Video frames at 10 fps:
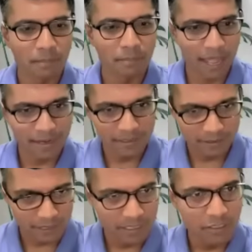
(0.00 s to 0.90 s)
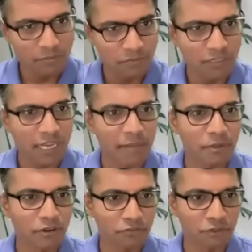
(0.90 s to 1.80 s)
planning, in terms of the
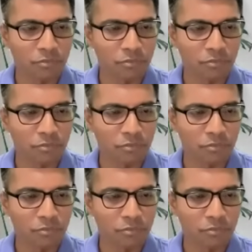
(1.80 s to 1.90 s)
timing of the